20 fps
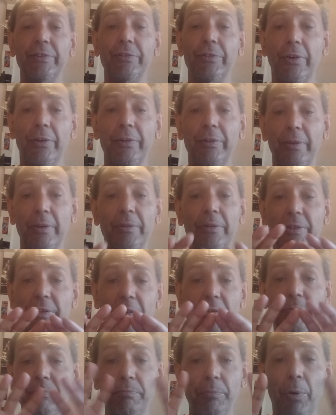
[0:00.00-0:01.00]
is
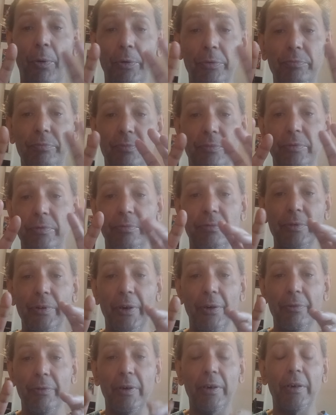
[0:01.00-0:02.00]

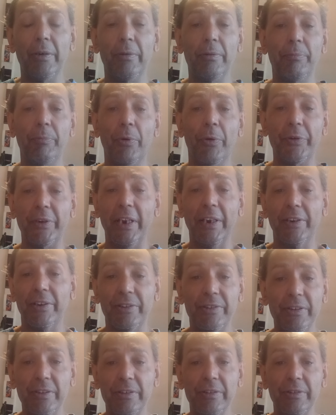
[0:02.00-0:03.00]

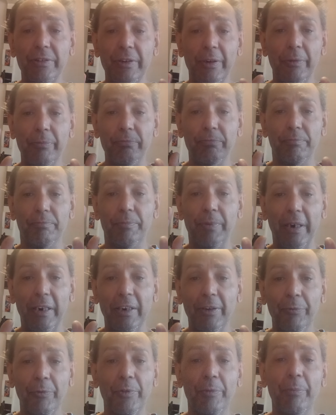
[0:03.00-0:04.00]
portentous. This is
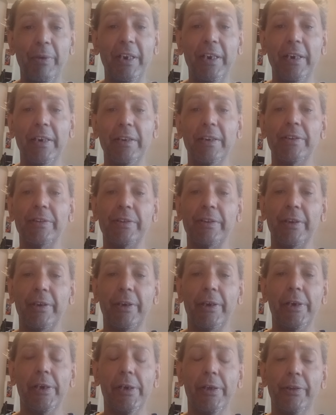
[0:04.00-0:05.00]
pregnant with meaning. This
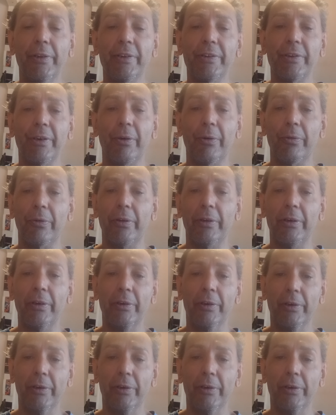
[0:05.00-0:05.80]
whole